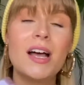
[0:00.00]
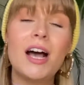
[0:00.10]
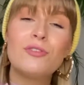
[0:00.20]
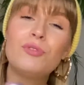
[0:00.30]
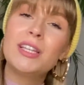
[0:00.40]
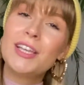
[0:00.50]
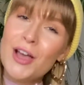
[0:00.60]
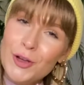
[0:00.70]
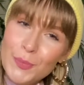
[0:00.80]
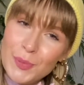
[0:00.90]
I really
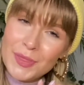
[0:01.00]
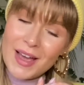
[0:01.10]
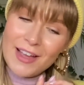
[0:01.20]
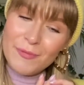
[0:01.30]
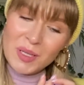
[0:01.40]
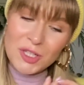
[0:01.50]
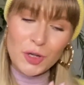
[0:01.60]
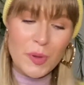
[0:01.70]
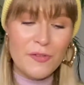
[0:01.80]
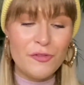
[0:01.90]
hope that I have been
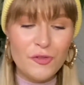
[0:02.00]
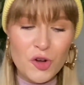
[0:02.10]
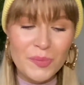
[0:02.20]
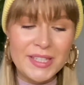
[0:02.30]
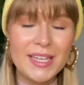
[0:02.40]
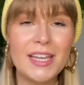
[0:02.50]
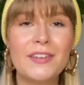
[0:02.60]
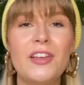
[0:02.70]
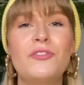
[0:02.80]
super informative.